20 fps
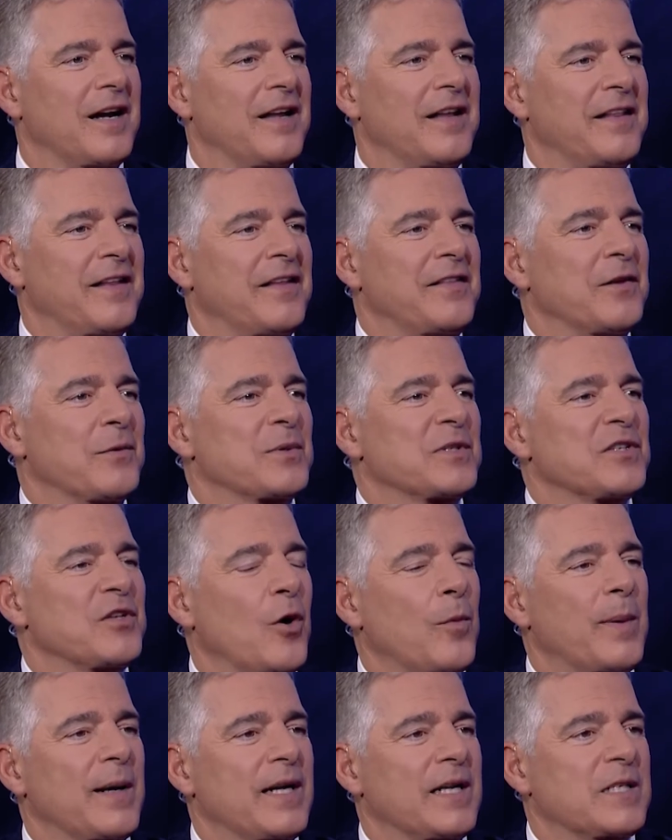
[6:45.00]
And then there was
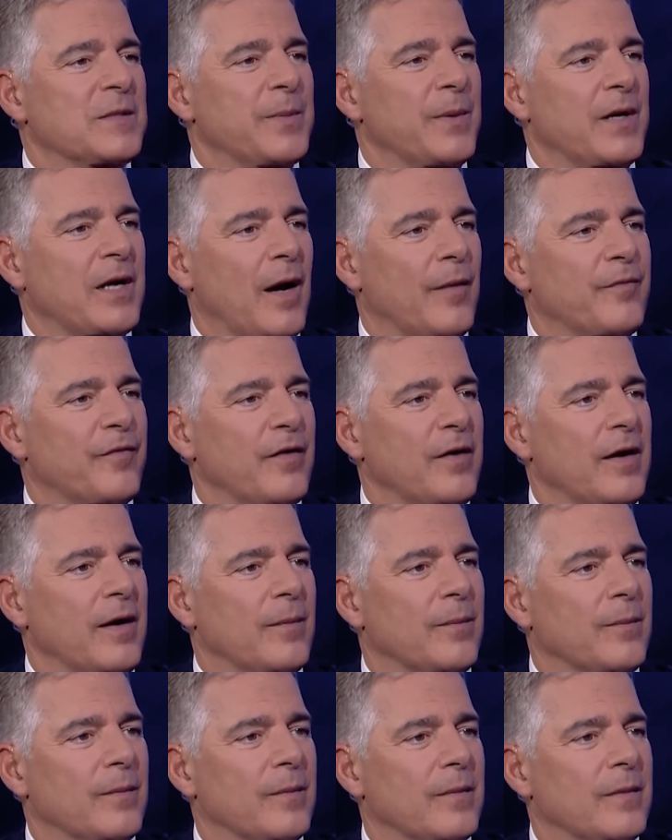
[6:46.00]
nobody to speak up for
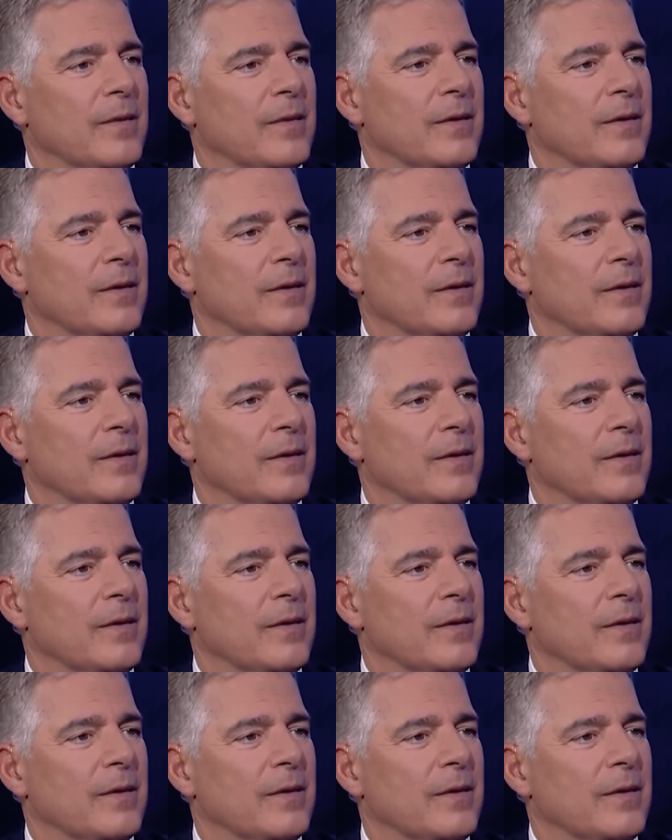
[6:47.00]
him. Yeah, but